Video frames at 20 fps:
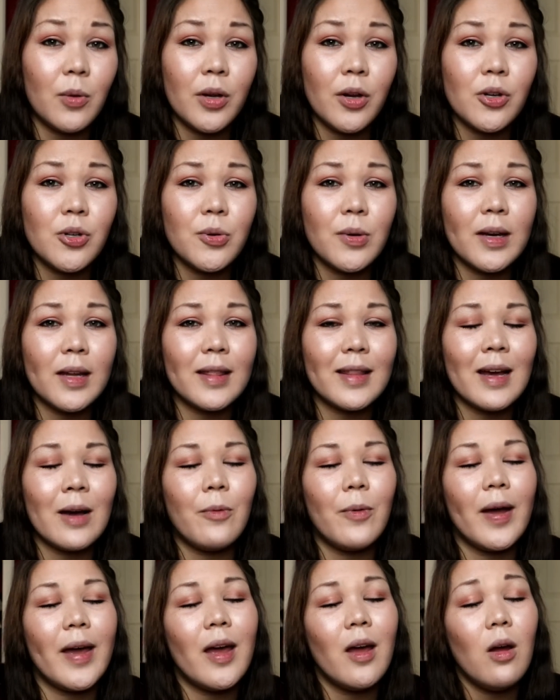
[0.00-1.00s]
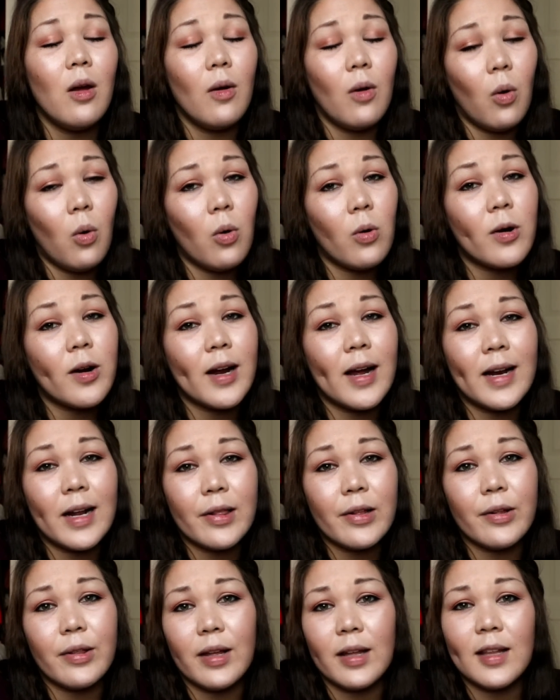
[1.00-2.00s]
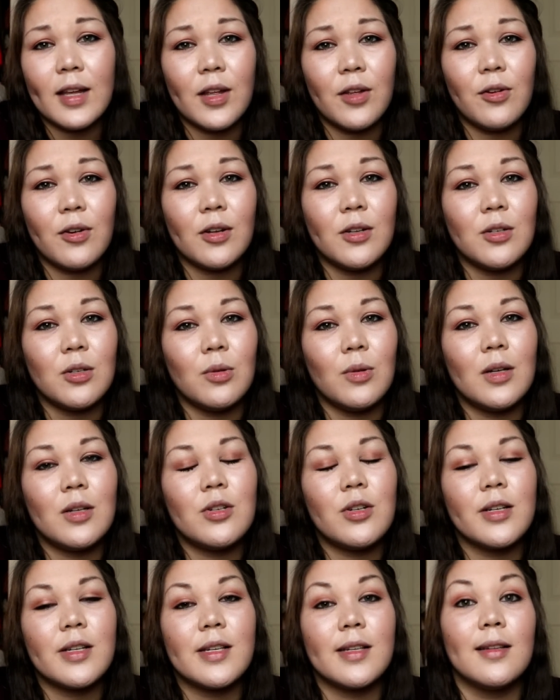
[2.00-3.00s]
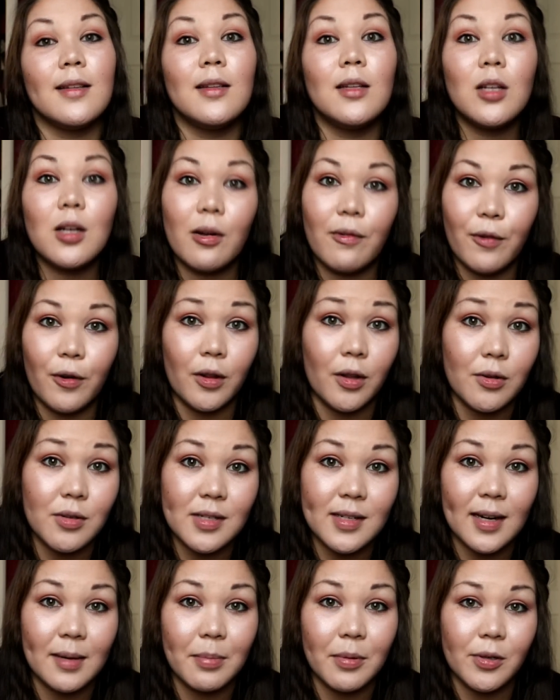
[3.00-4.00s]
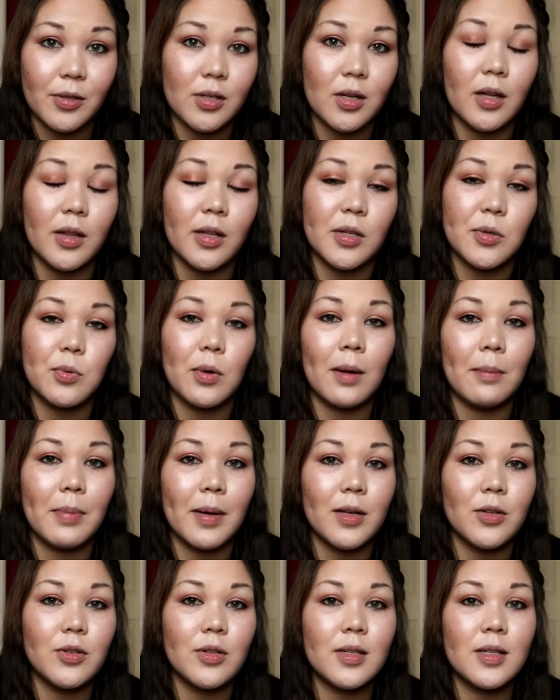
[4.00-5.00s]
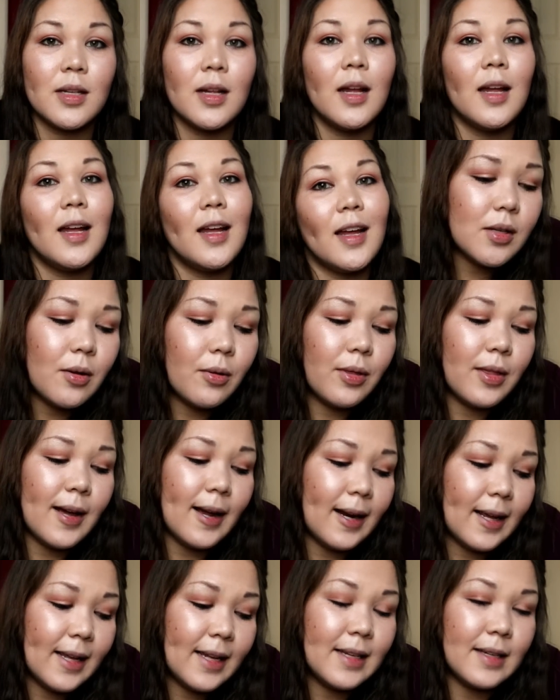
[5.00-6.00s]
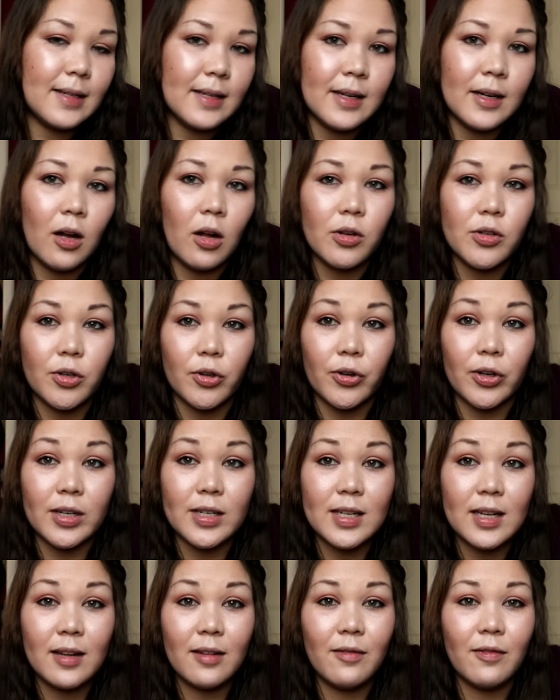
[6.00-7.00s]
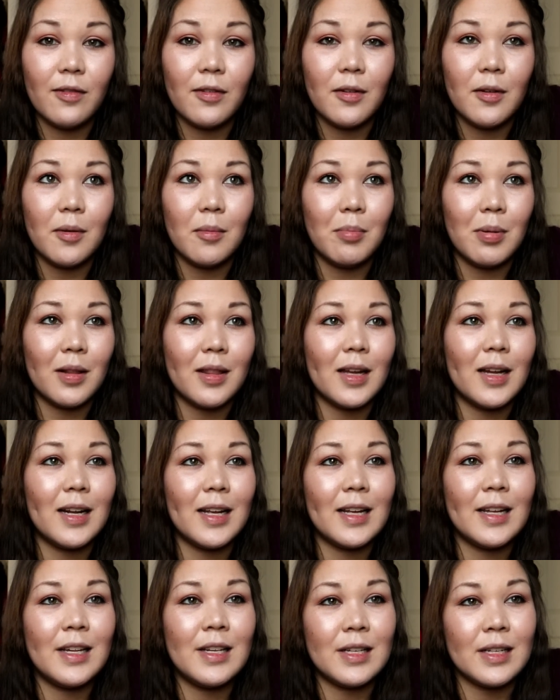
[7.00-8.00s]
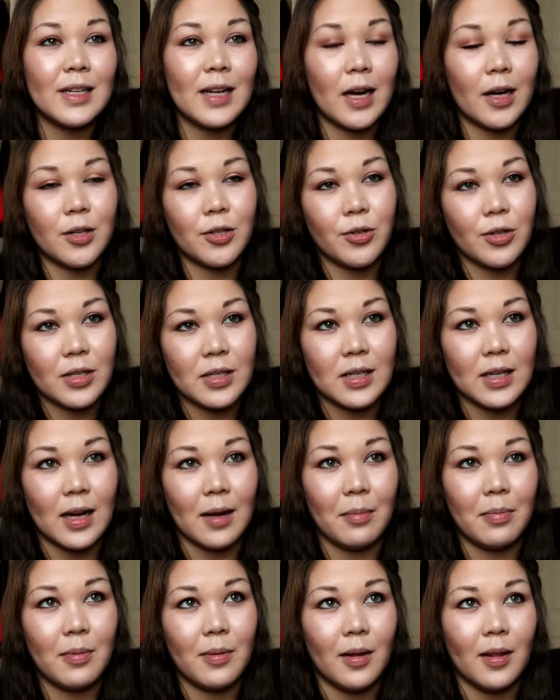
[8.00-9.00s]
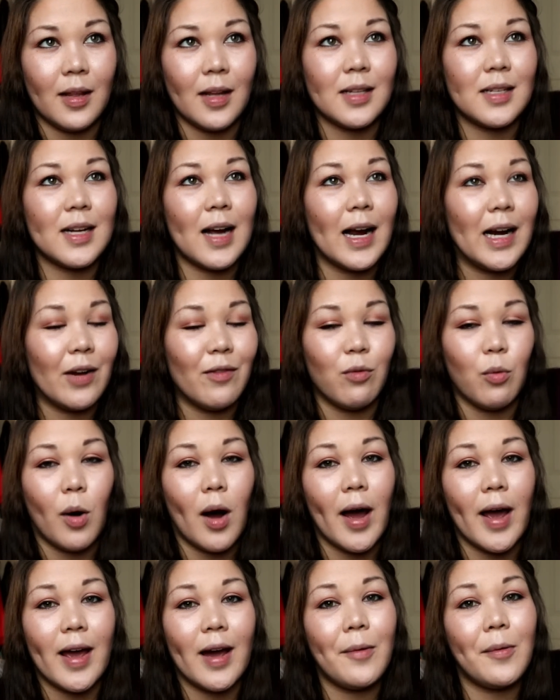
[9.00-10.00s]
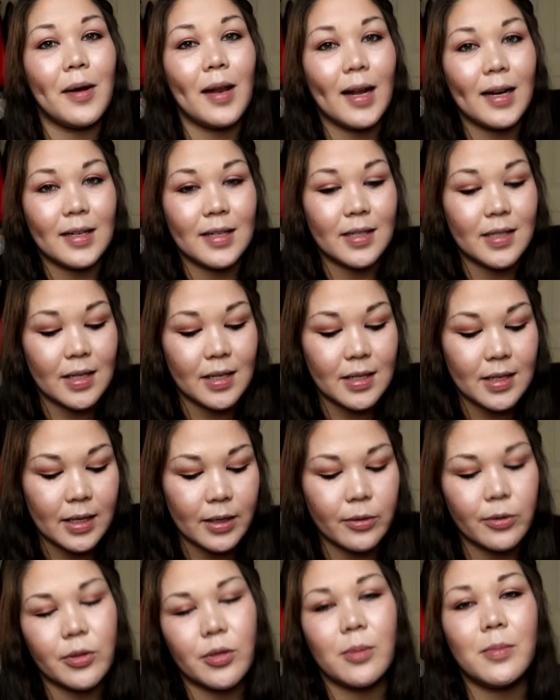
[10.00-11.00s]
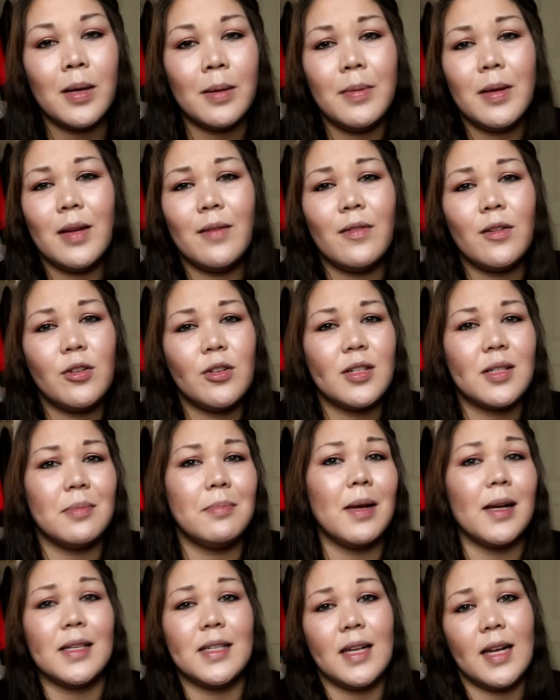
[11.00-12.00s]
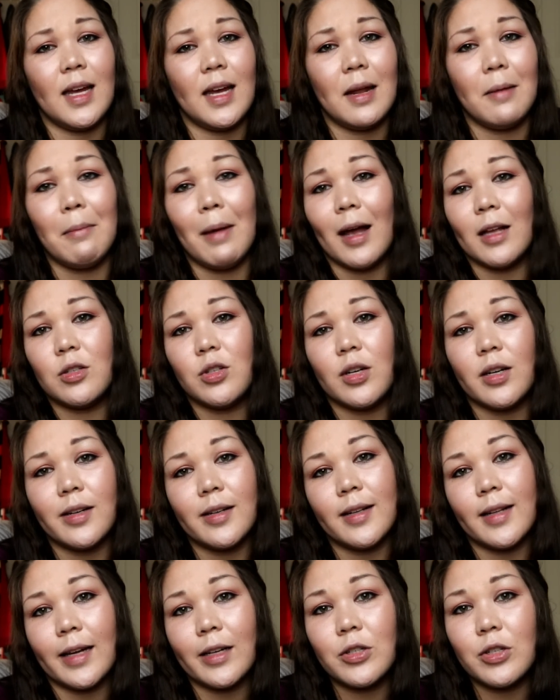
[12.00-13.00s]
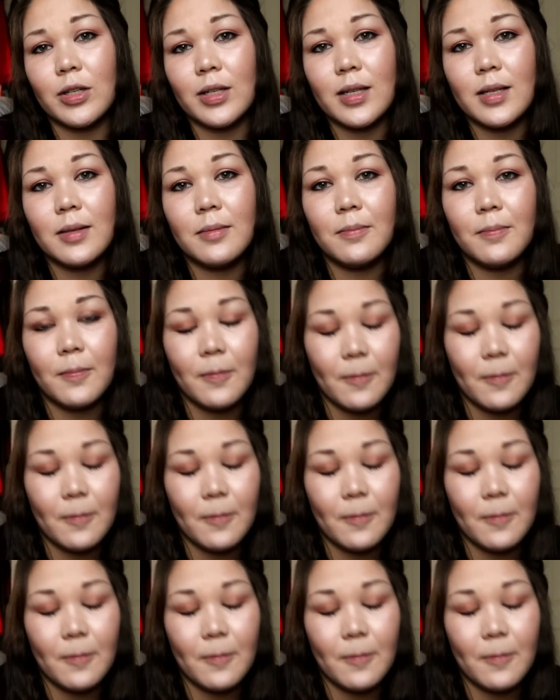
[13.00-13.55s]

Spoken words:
when you're doing it that way. Or another thing that you could do is just look for those diapers on the swap pages. So that is an alternative, but that is an extra step, and that's kind of why I would like to see singles or maybe even just mixing and matching collections.